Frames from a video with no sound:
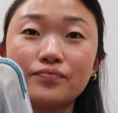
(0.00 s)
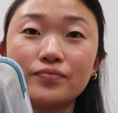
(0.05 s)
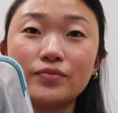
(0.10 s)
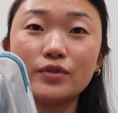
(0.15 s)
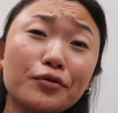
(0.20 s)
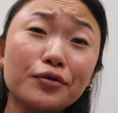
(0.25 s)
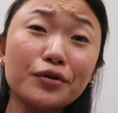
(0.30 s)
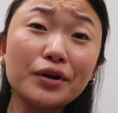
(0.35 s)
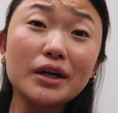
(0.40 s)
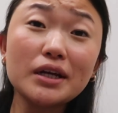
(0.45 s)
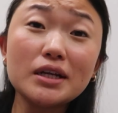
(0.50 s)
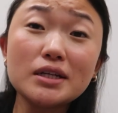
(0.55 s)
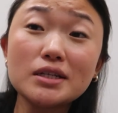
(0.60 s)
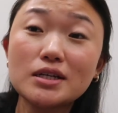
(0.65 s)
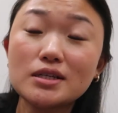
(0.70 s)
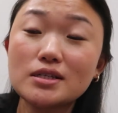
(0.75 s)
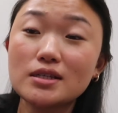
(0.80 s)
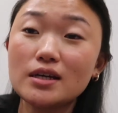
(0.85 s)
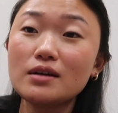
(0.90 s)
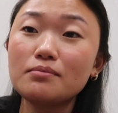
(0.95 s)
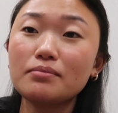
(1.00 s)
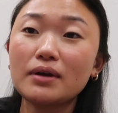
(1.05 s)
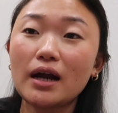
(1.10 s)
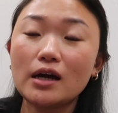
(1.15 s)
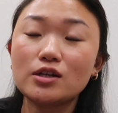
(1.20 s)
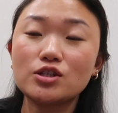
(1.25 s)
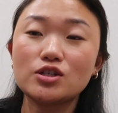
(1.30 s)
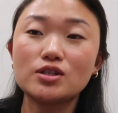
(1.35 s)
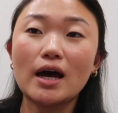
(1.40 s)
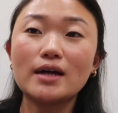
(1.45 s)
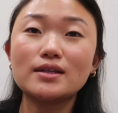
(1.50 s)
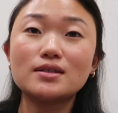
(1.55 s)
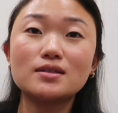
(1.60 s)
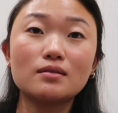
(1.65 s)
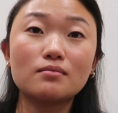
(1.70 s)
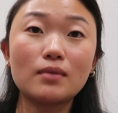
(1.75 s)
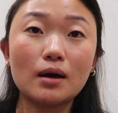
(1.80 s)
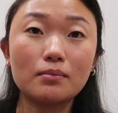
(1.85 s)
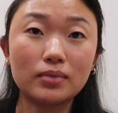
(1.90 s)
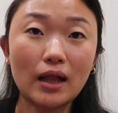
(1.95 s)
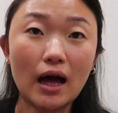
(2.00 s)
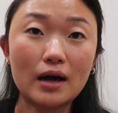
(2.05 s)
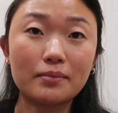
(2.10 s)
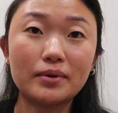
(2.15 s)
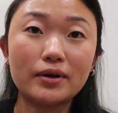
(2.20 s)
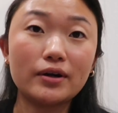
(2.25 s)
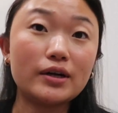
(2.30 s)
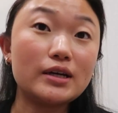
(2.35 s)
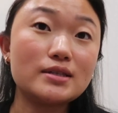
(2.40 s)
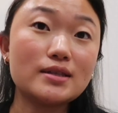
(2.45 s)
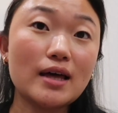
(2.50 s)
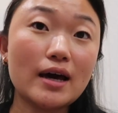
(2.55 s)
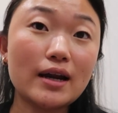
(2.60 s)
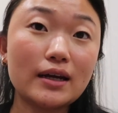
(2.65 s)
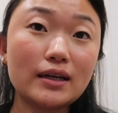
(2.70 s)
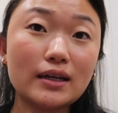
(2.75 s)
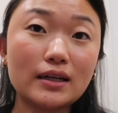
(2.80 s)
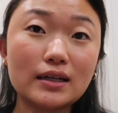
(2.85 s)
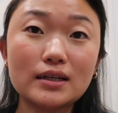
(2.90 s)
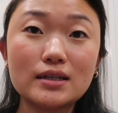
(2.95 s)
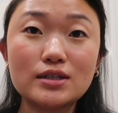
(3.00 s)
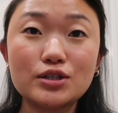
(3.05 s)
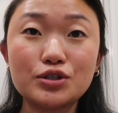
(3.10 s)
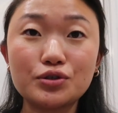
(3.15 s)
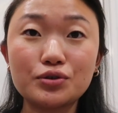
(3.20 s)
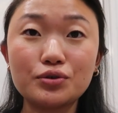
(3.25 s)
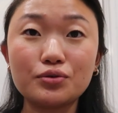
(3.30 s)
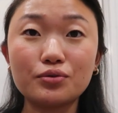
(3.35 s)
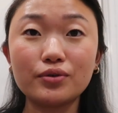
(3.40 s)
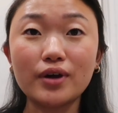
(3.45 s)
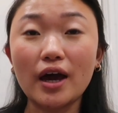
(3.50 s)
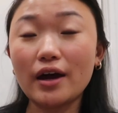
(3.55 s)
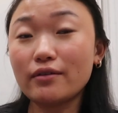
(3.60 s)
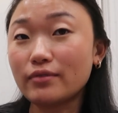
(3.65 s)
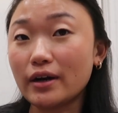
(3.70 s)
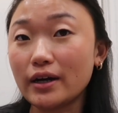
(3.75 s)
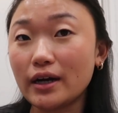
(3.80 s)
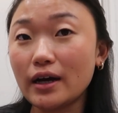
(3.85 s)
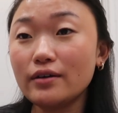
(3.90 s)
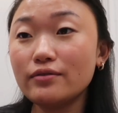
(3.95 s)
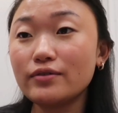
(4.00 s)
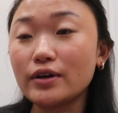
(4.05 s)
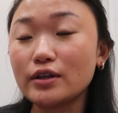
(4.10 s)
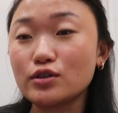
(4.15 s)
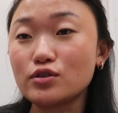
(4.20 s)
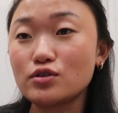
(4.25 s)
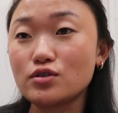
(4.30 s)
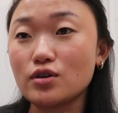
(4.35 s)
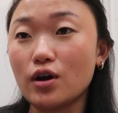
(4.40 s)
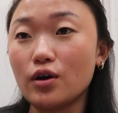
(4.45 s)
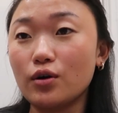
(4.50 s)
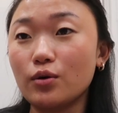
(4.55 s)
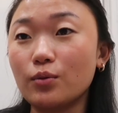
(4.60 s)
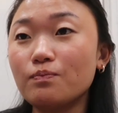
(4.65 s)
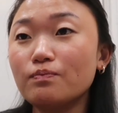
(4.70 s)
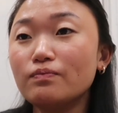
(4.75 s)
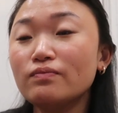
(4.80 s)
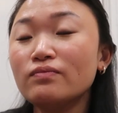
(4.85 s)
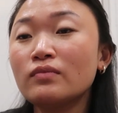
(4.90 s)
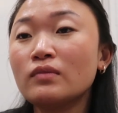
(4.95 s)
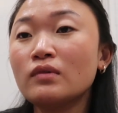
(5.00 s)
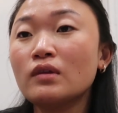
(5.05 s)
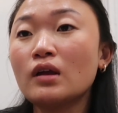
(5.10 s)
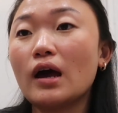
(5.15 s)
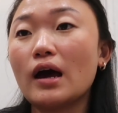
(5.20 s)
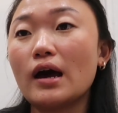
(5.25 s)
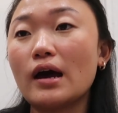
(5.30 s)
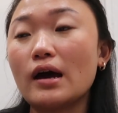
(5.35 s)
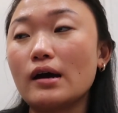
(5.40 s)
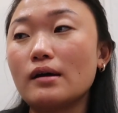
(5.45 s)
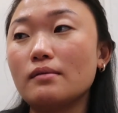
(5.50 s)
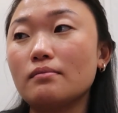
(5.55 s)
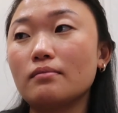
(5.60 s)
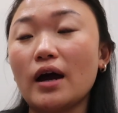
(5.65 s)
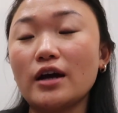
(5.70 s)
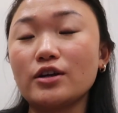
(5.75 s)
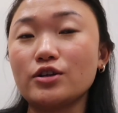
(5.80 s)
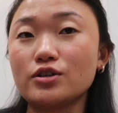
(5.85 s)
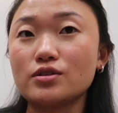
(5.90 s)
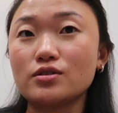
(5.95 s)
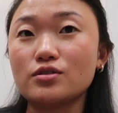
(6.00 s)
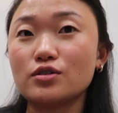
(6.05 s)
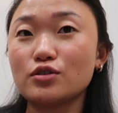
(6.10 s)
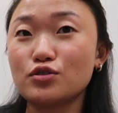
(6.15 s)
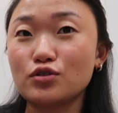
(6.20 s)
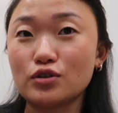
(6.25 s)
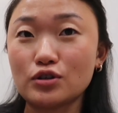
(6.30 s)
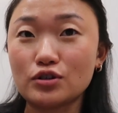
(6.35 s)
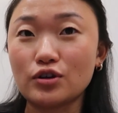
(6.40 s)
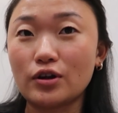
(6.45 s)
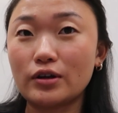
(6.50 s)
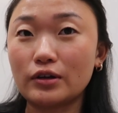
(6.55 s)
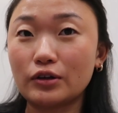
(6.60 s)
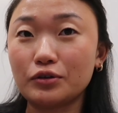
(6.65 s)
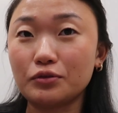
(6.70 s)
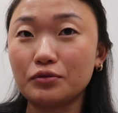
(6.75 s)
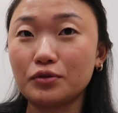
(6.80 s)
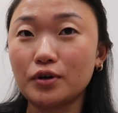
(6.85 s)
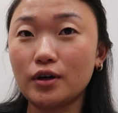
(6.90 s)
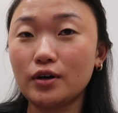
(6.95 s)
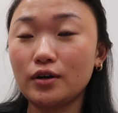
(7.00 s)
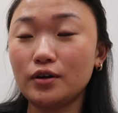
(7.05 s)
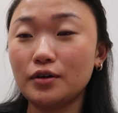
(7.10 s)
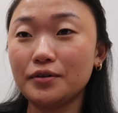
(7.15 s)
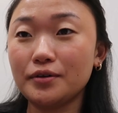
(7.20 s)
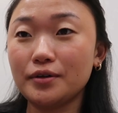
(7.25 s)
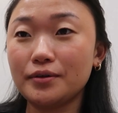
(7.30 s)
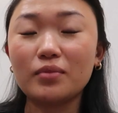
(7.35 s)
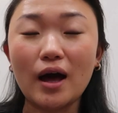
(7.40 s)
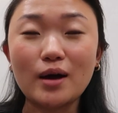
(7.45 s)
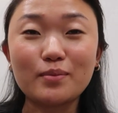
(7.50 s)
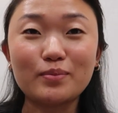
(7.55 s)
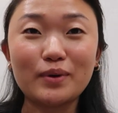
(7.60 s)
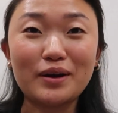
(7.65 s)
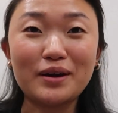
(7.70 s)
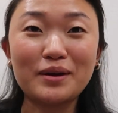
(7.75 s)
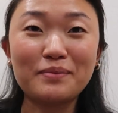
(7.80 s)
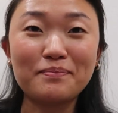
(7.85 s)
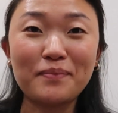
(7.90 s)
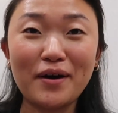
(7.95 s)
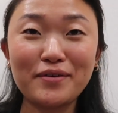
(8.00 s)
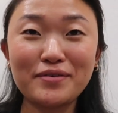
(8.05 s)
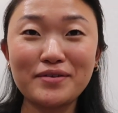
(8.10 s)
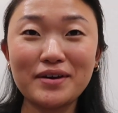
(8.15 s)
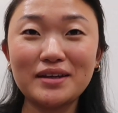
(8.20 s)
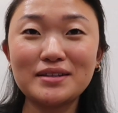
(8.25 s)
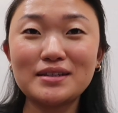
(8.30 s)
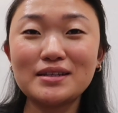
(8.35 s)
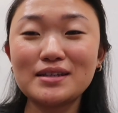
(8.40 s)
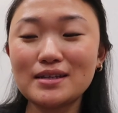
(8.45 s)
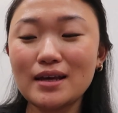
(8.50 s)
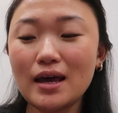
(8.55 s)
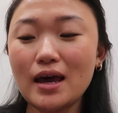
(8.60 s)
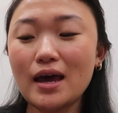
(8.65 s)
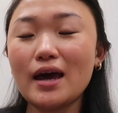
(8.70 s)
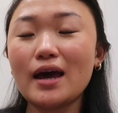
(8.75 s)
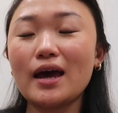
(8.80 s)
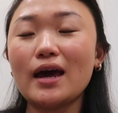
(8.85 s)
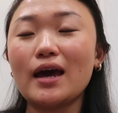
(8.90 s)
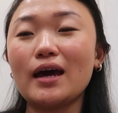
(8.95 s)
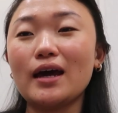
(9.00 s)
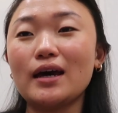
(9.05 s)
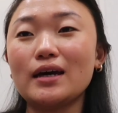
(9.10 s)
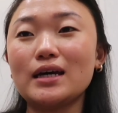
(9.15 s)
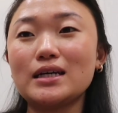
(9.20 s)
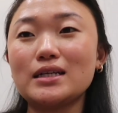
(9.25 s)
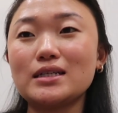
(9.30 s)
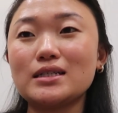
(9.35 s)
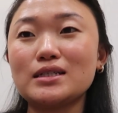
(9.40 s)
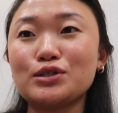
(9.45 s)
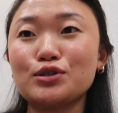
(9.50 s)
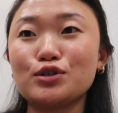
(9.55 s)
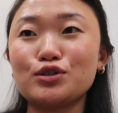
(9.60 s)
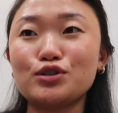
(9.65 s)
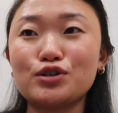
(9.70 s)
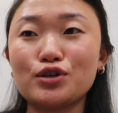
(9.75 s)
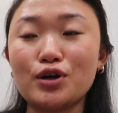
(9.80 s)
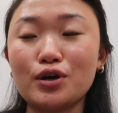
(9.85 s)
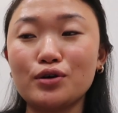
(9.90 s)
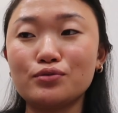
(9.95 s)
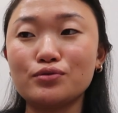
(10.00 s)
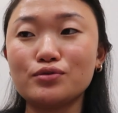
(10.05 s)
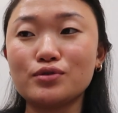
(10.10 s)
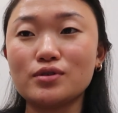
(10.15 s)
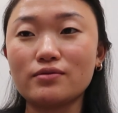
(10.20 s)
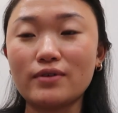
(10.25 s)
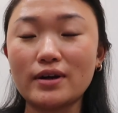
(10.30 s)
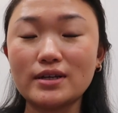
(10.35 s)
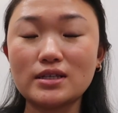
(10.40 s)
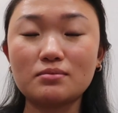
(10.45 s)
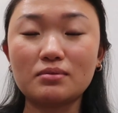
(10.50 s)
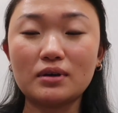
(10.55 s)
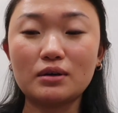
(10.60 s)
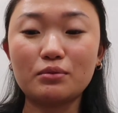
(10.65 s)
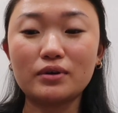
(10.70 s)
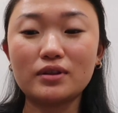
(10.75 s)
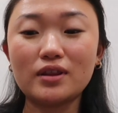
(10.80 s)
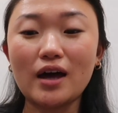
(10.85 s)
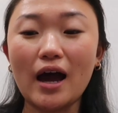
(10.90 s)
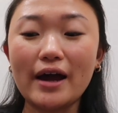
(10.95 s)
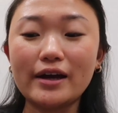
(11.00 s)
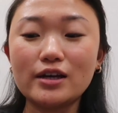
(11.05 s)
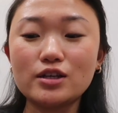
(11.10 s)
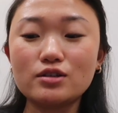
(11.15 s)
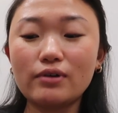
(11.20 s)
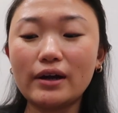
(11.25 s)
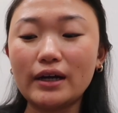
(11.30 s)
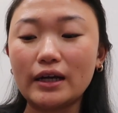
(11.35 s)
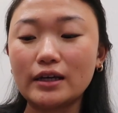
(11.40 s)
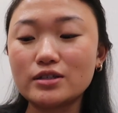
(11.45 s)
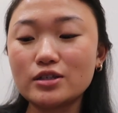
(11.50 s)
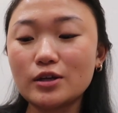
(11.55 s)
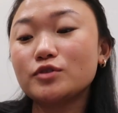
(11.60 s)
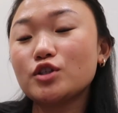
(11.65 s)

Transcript: pretty decent, but I just had some blackberries that I needed to get rid of, and so I just searched on Google blackberry muffins and chose the recipe with the highest ratings.